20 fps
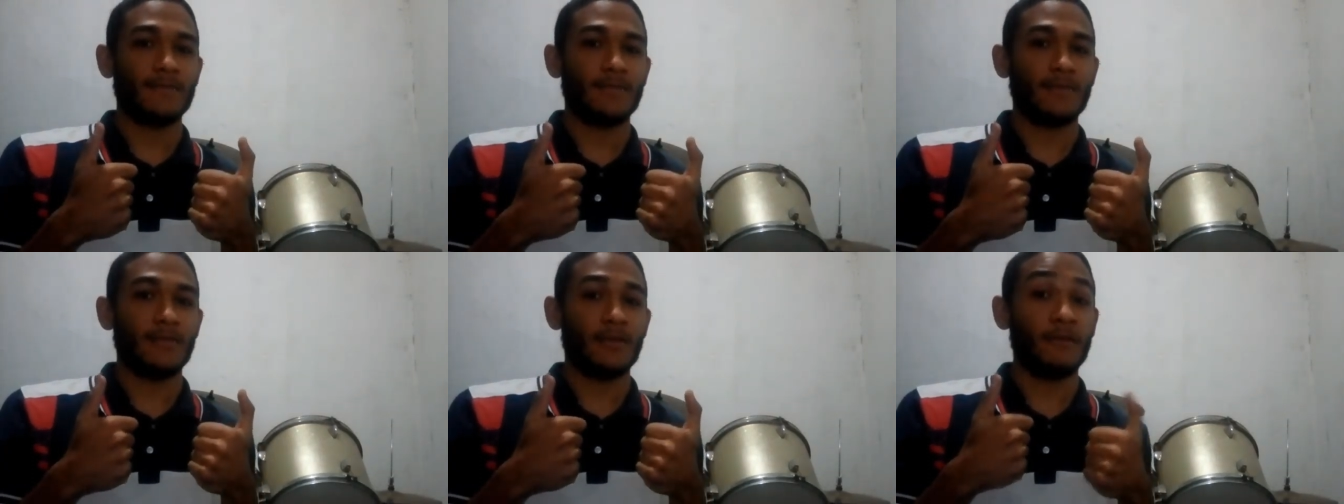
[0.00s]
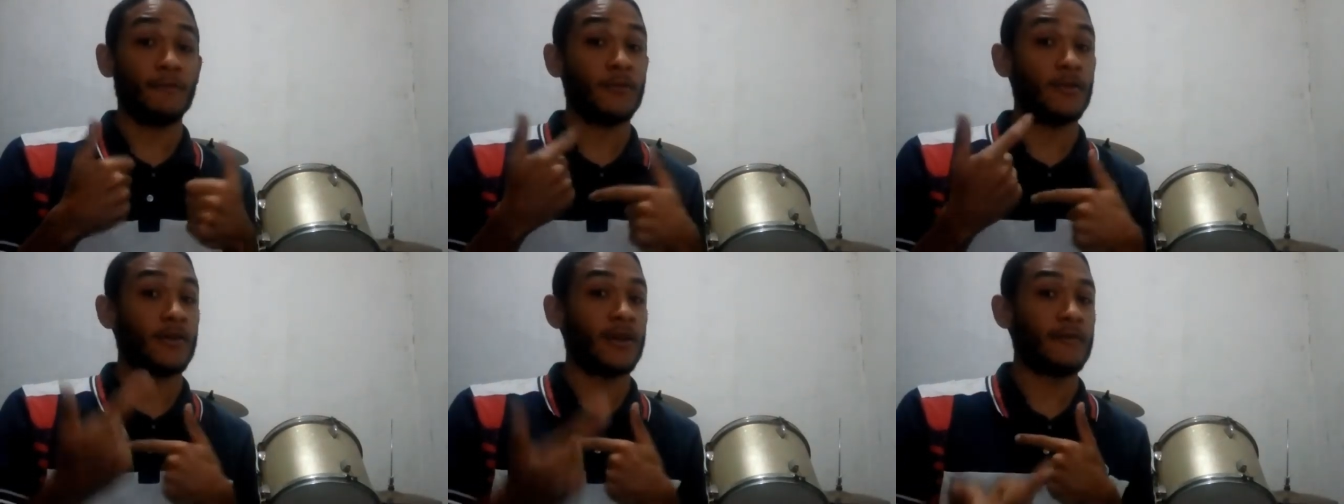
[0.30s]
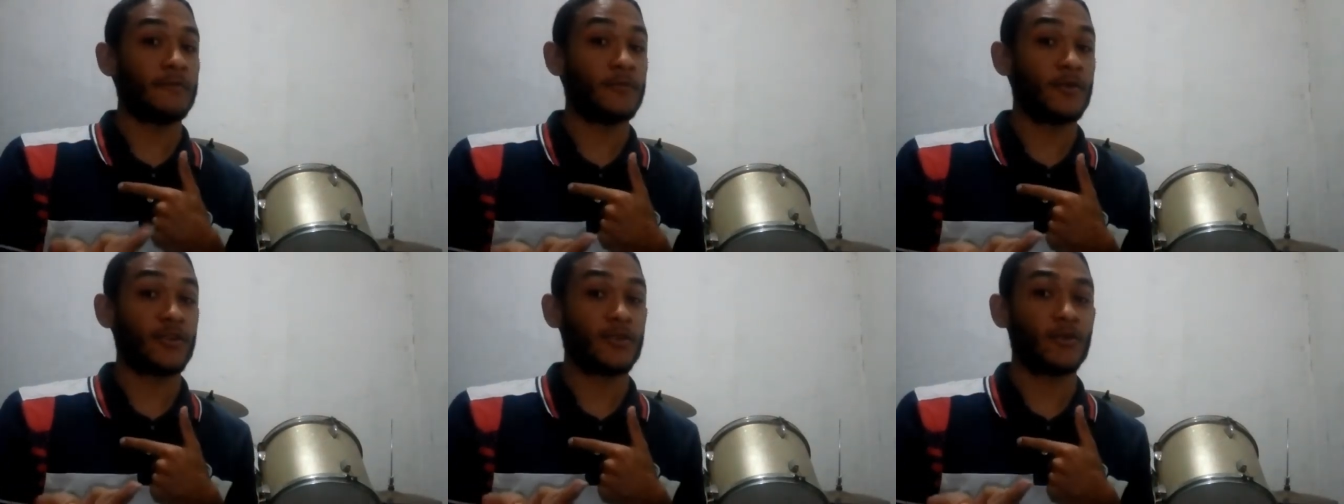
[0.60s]
If you have
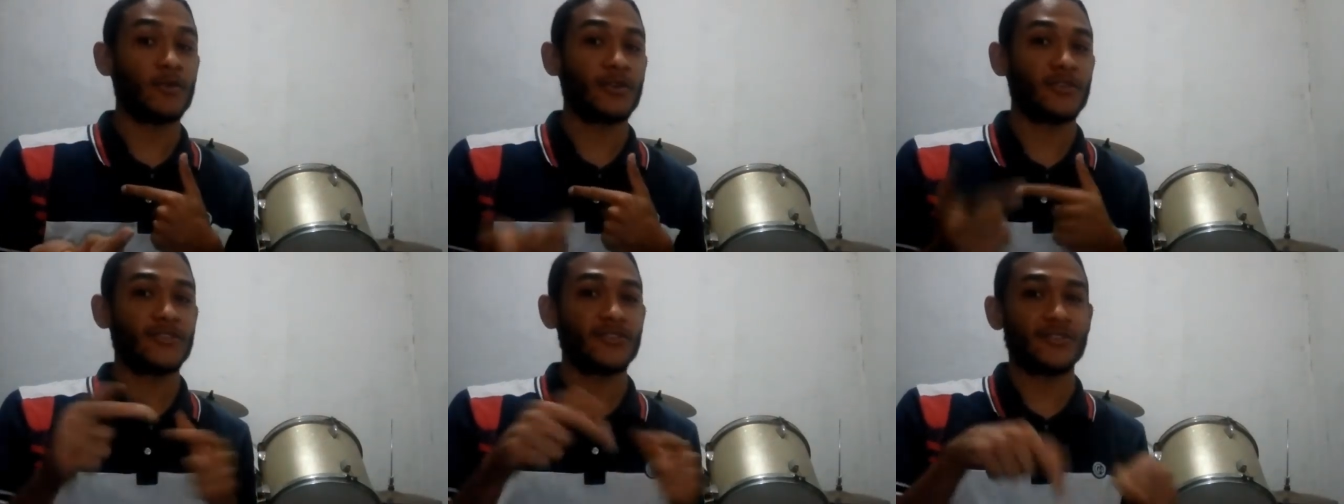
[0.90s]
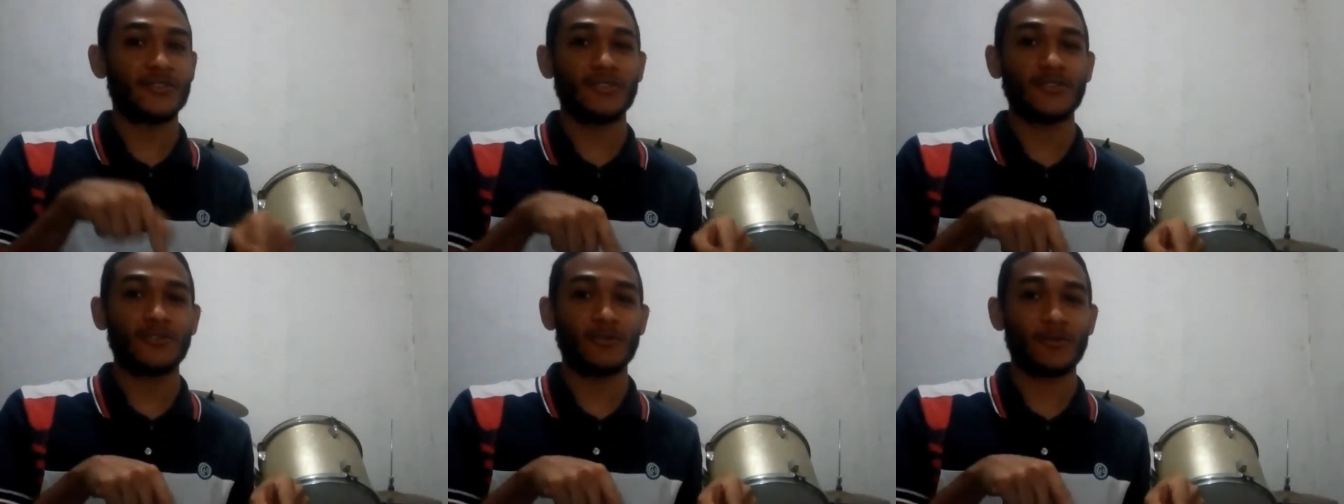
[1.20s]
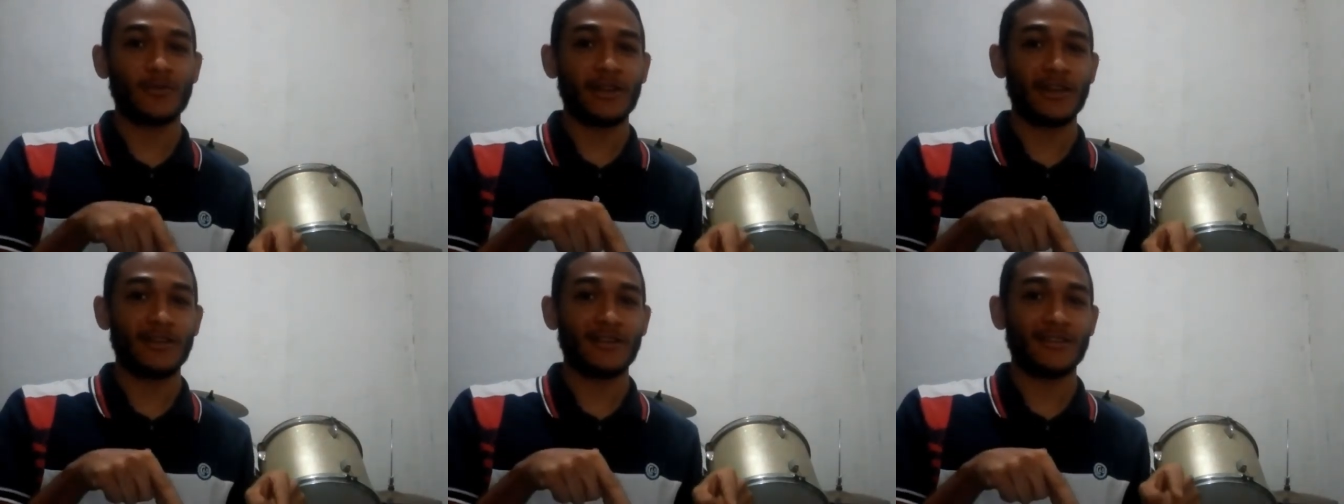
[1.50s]
more questions,
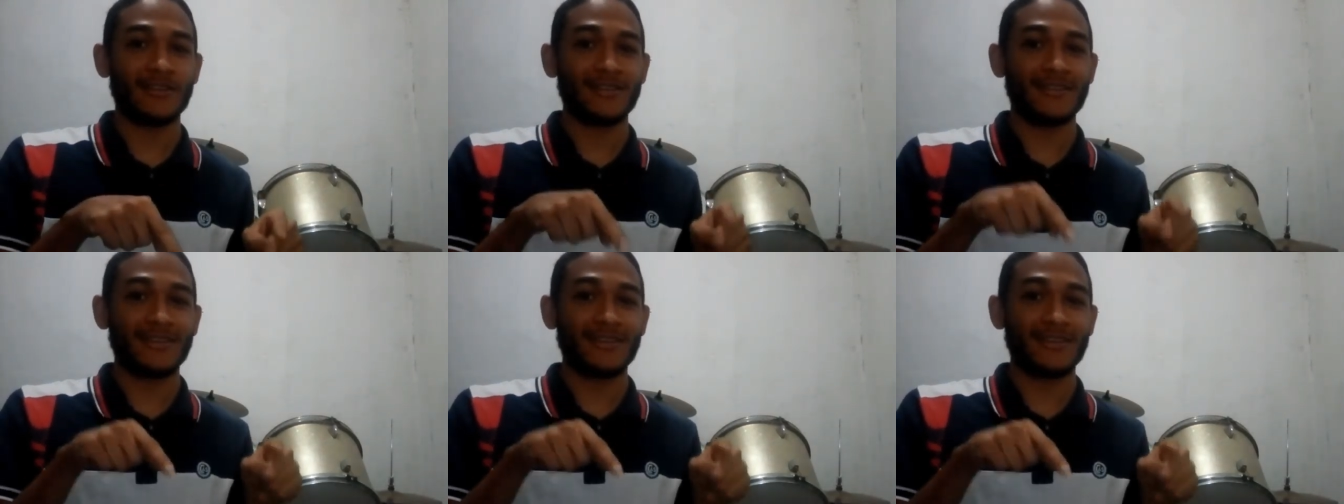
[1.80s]
write it